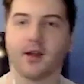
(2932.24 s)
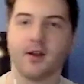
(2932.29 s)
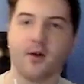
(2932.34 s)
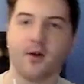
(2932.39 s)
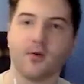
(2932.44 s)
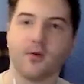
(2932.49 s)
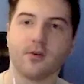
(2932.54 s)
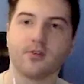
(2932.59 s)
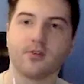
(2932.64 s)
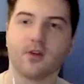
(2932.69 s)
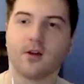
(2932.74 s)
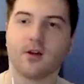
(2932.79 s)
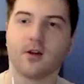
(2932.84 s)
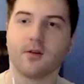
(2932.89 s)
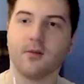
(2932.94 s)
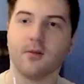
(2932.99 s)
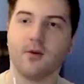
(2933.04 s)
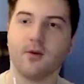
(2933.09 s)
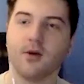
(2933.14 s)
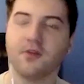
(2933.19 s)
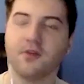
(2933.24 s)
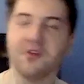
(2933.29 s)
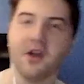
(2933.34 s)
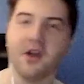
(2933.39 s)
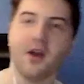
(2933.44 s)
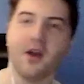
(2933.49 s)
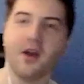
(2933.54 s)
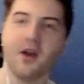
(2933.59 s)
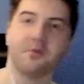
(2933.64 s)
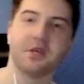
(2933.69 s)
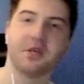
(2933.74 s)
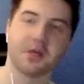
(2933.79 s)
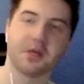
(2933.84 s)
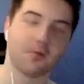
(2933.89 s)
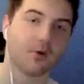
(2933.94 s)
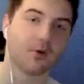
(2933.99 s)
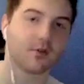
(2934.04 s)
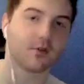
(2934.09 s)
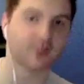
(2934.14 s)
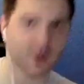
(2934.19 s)
we were talking about we
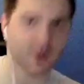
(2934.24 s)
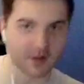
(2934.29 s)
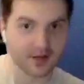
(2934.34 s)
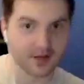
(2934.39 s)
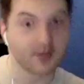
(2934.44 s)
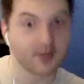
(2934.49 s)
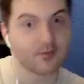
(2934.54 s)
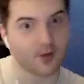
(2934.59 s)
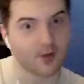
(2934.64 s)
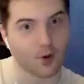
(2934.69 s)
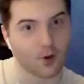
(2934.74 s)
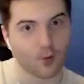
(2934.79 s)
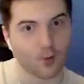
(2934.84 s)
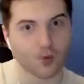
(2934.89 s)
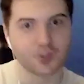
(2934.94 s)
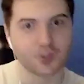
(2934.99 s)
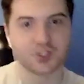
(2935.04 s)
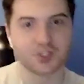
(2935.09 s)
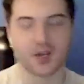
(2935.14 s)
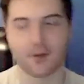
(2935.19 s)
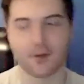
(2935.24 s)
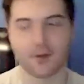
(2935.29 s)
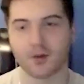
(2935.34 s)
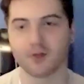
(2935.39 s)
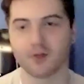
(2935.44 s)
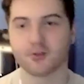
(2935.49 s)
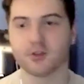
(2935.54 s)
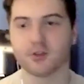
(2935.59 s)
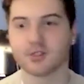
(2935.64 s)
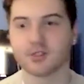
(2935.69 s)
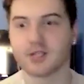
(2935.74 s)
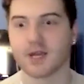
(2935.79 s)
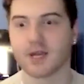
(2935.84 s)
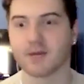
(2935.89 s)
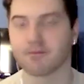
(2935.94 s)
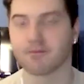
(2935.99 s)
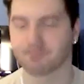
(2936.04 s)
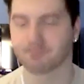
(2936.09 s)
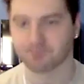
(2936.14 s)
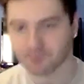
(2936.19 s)
were talking in our workshop on Thursday,
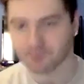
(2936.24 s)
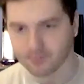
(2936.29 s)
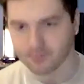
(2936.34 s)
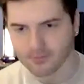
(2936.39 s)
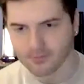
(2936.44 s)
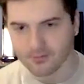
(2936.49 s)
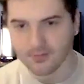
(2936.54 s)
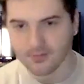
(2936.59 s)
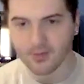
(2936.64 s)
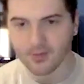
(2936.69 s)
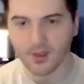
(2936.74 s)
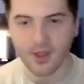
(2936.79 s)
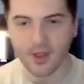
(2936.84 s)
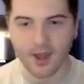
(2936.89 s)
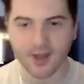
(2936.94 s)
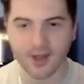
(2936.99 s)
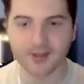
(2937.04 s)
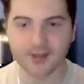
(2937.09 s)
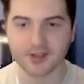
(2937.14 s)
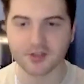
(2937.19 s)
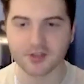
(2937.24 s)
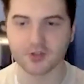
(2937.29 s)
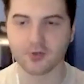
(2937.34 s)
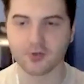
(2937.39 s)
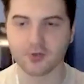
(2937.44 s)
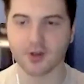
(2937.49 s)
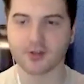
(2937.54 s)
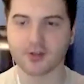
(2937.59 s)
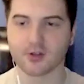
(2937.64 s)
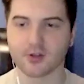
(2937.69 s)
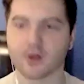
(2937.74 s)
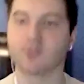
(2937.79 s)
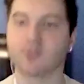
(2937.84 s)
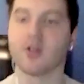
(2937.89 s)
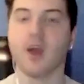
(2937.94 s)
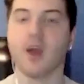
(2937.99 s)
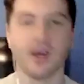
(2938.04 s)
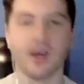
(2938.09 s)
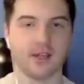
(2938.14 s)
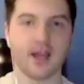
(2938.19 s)
and the director goes,
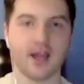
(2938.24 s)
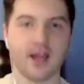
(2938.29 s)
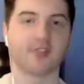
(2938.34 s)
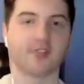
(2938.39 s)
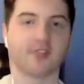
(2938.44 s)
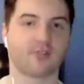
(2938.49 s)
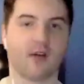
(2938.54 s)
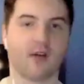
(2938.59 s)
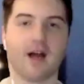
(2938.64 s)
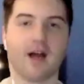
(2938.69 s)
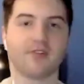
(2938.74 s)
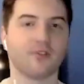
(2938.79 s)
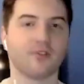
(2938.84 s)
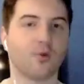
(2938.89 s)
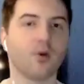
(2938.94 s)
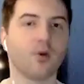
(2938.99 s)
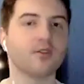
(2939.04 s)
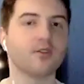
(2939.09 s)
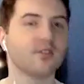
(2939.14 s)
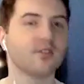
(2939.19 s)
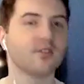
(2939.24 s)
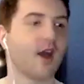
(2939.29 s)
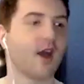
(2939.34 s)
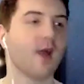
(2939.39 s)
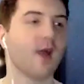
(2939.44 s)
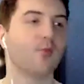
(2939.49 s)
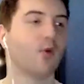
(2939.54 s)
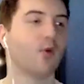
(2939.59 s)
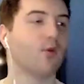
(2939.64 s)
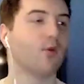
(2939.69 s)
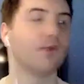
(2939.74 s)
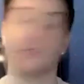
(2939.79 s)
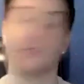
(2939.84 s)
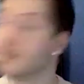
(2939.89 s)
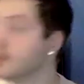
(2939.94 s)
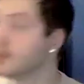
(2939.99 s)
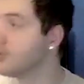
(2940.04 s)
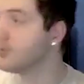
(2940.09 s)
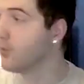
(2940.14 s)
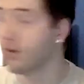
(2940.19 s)
"Yes, class, there was a time where we
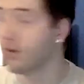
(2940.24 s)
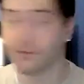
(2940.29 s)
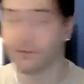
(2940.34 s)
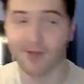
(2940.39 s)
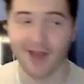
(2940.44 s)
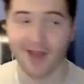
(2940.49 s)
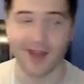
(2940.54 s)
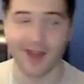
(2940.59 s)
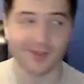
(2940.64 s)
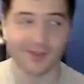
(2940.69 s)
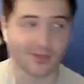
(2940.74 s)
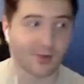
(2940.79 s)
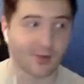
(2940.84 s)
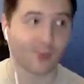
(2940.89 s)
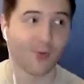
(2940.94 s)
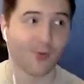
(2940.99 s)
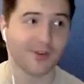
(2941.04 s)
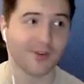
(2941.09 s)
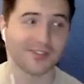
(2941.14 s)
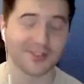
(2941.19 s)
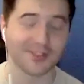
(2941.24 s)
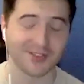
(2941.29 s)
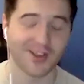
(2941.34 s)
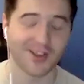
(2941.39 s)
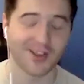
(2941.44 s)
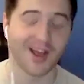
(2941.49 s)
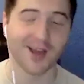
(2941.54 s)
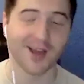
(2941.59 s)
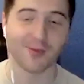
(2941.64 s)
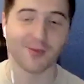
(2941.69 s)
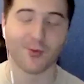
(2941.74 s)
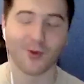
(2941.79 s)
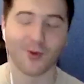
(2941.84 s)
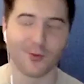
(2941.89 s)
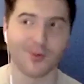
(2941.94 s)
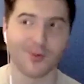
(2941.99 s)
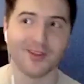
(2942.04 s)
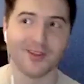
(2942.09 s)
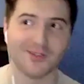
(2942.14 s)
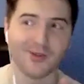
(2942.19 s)
didn't wear masks. There was a time where
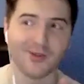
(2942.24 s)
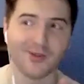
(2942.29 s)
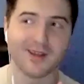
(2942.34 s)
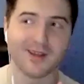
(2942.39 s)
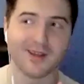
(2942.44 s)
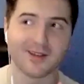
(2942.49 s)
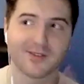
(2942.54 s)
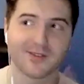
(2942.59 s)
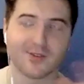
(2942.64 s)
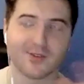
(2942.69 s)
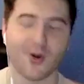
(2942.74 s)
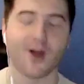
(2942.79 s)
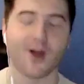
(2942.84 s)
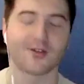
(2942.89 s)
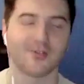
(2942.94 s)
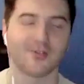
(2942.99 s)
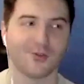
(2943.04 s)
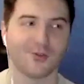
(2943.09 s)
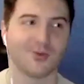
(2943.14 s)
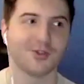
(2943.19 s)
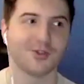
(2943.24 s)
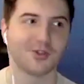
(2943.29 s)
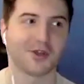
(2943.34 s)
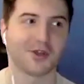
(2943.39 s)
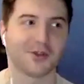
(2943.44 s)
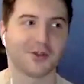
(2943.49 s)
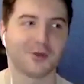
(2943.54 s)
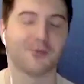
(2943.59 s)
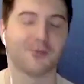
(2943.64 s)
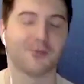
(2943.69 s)
we did talk to each other